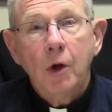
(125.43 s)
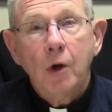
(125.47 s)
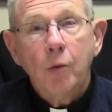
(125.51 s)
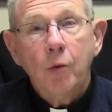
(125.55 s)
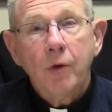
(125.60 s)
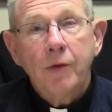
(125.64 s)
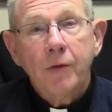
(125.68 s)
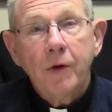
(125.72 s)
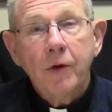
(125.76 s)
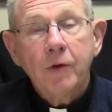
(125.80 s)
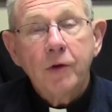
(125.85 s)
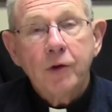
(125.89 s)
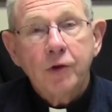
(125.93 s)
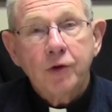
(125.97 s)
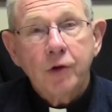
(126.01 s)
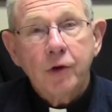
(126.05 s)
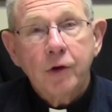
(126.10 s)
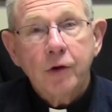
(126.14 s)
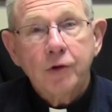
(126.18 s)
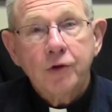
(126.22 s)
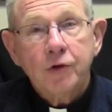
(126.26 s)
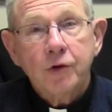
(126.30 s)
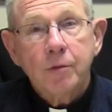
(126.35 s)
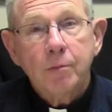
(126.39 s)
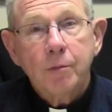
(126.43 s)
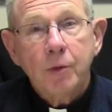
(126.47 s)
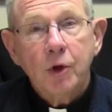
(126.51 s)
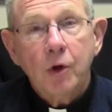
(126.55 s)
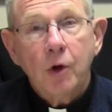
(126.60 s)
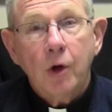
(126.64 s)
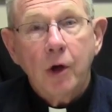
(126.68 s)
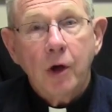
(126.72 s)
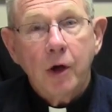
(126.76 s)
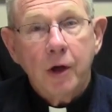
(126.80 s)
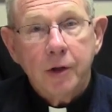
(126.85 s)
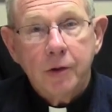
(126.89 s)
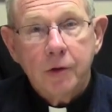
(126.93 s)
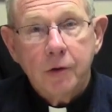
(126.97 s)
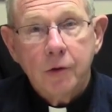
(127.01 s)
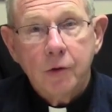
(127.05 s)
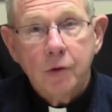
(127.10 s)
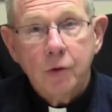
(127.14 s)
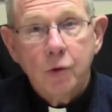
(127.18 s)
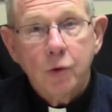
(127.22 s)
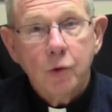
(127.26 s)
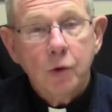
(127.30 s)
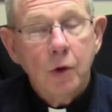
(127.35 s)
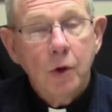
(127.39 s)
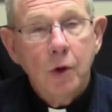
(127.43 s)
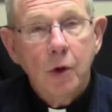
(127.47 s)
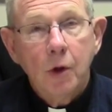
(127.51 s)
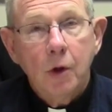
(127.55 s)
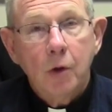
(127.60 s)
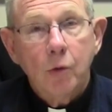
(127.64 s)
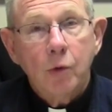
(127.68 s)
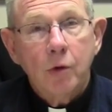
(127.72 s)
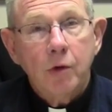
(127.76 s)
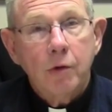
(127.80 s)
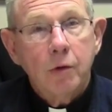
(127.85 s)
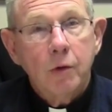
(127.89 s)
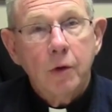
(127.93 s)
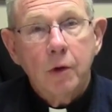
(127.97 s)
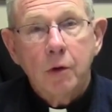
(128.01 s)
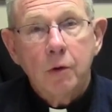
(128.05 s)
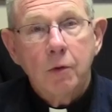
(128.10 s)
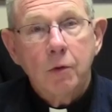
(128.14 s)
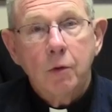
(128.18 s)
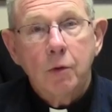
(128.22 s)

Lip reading: within the church and beyond who were